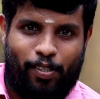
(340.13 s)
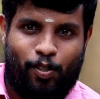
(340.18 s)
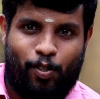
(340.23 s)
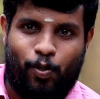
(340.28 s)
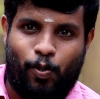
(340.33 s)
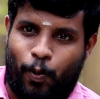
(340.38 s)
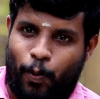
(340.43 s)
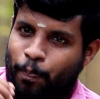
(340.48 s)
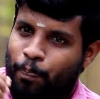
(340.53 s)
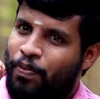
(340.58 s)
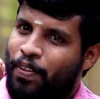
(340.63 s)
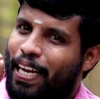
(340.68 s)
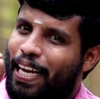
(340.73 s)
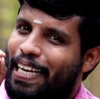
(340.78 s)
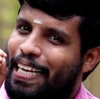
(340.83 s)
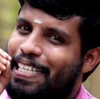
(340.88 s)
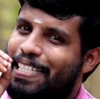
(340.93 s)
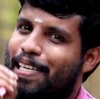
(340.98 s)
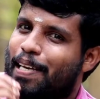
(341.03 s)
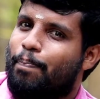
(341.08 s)
So
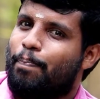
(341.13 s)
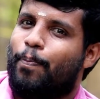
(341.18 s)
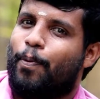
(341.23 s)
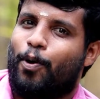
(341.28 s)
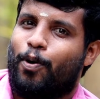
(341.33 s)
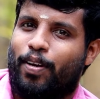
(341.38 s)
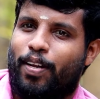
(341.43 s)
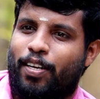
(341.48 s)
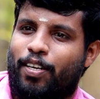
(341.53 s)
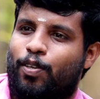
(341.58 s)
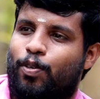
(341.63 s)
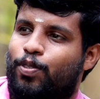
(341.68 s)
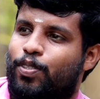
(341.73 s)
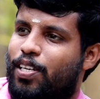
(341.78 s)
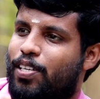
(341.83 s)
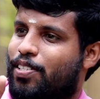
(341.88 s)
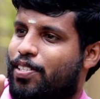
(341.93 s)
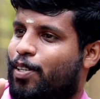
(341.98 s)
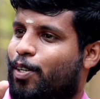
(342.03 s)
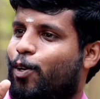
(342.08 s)
it is important you
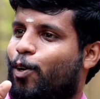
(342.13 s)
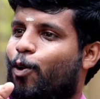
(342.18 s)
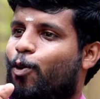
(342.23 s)
just